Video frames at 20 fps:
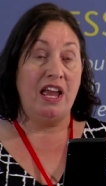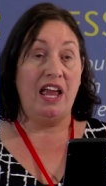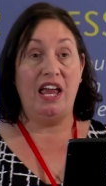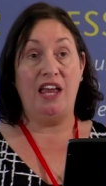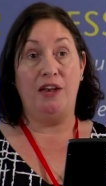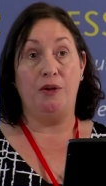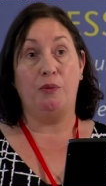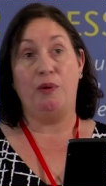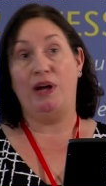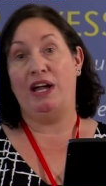
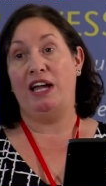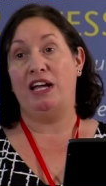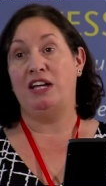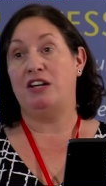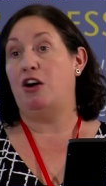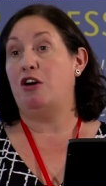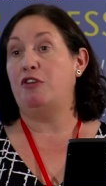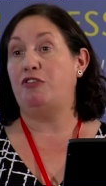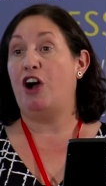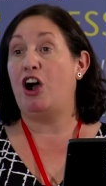in a way
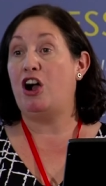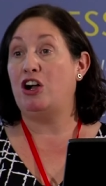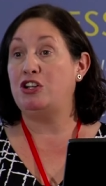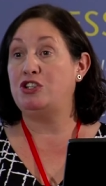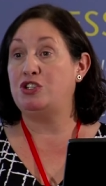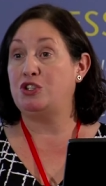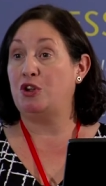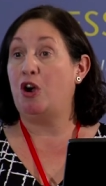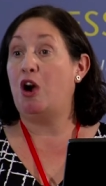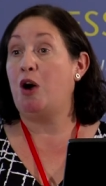of how
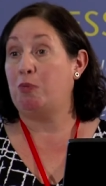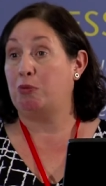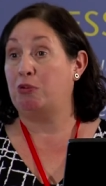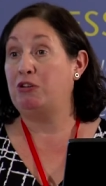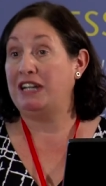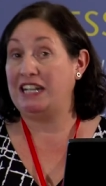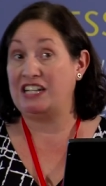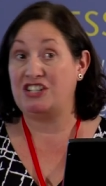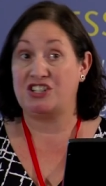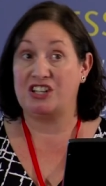to
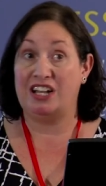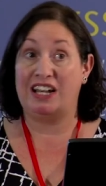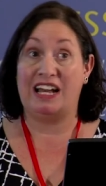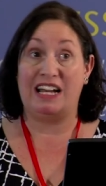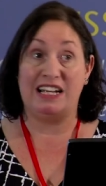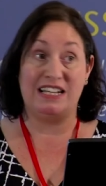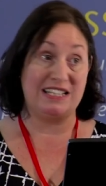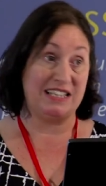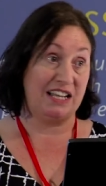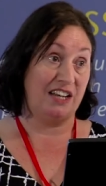
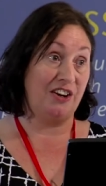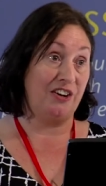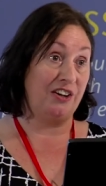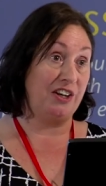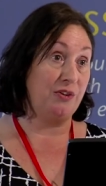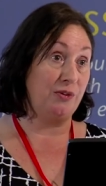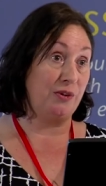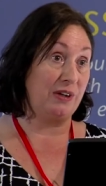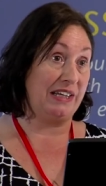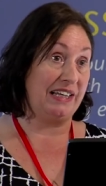operationalise the
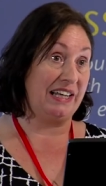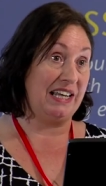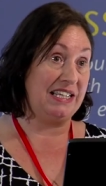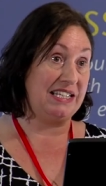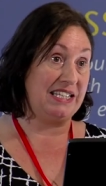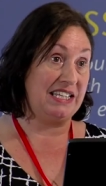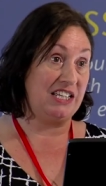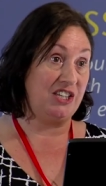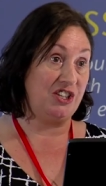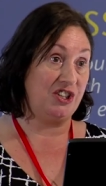learning
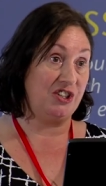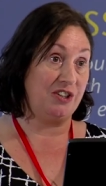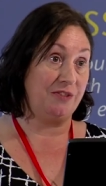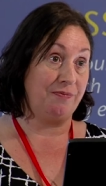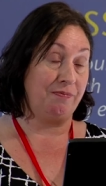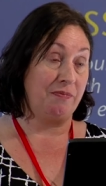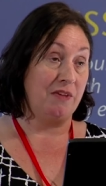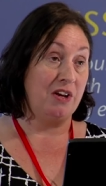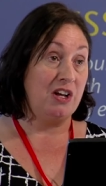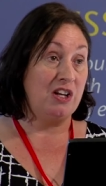
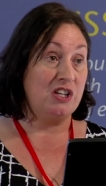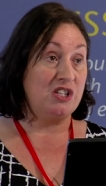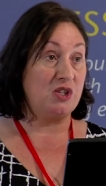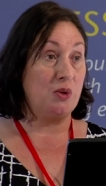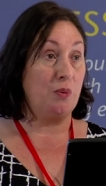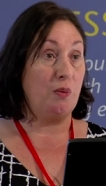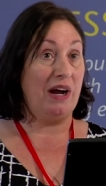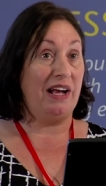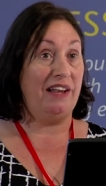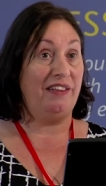organisation. So
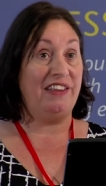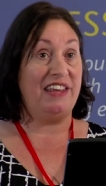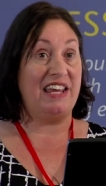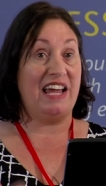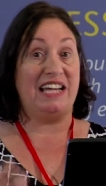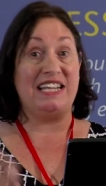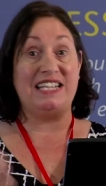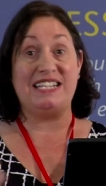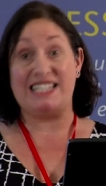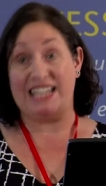while the
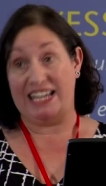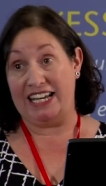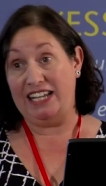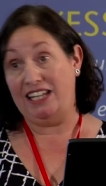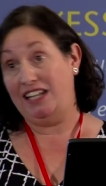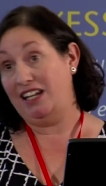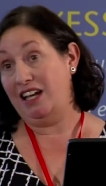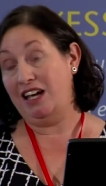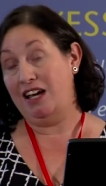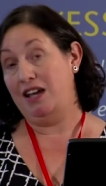
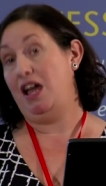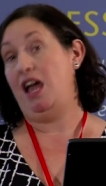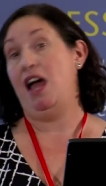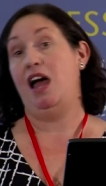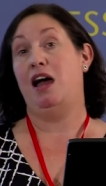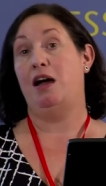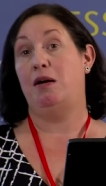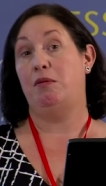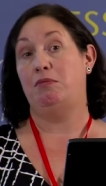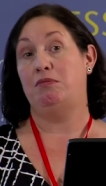ideal
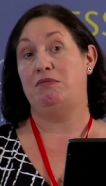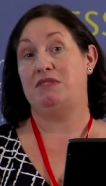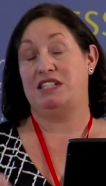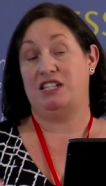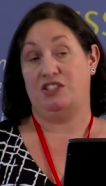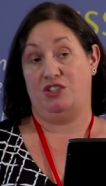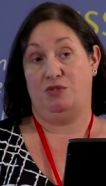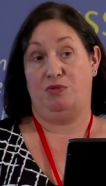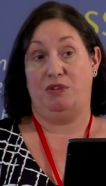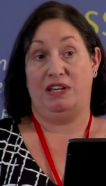um,
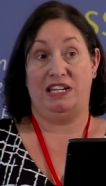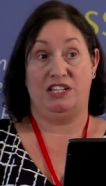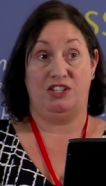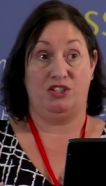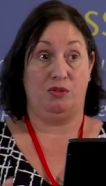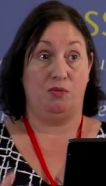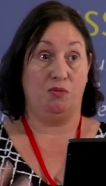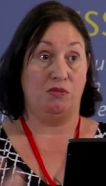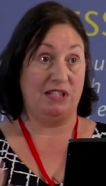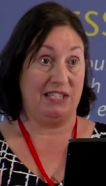
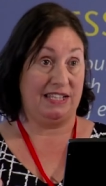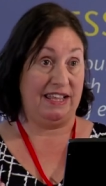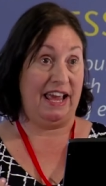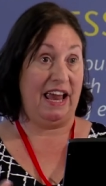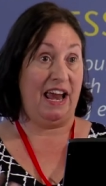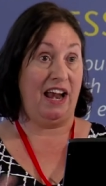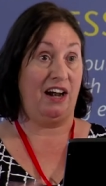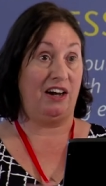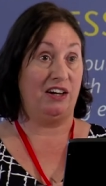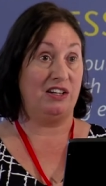situation was
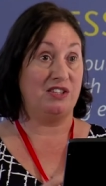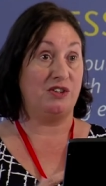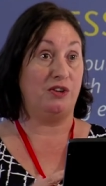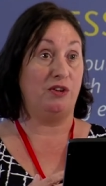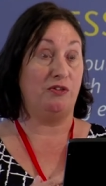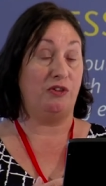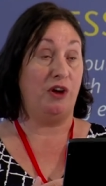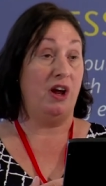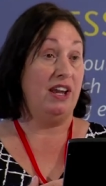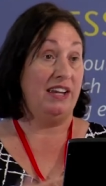there, sort
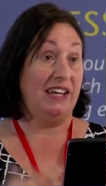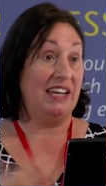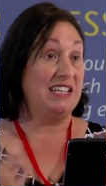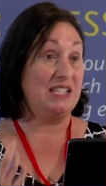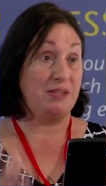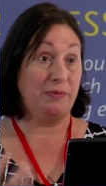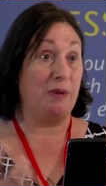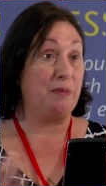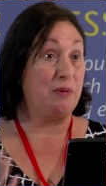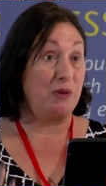of,
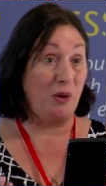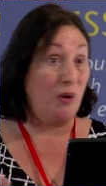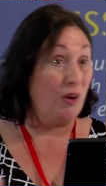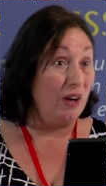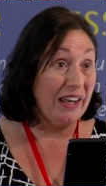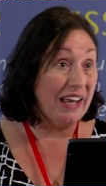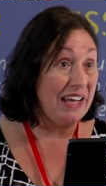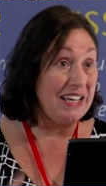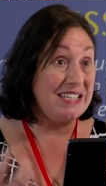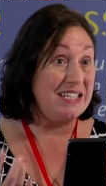yes, we would all
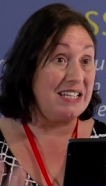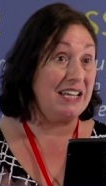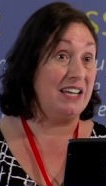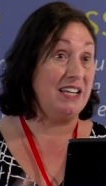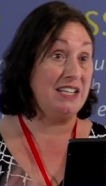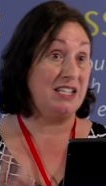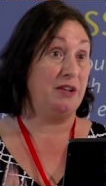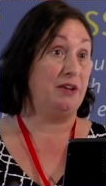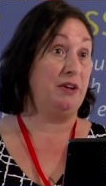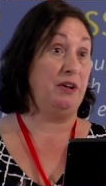like to,
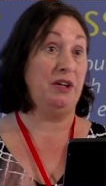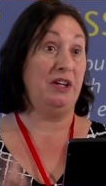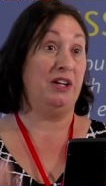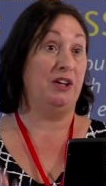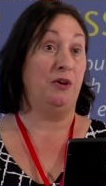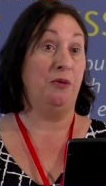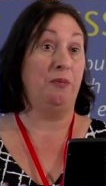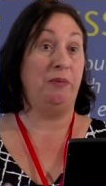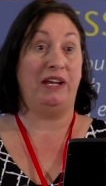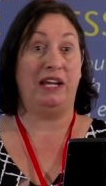do, you
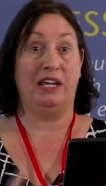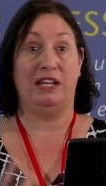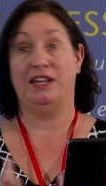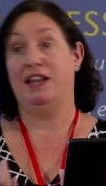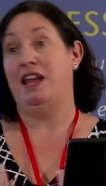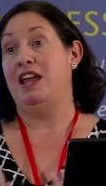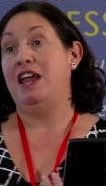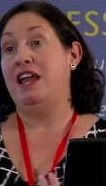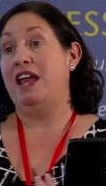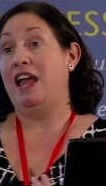know, be in
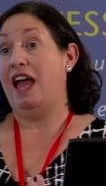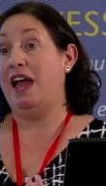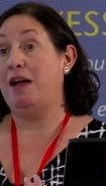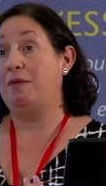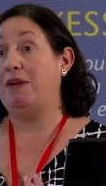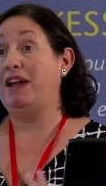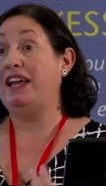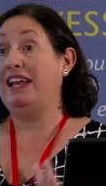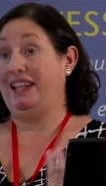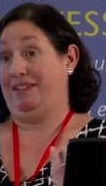um,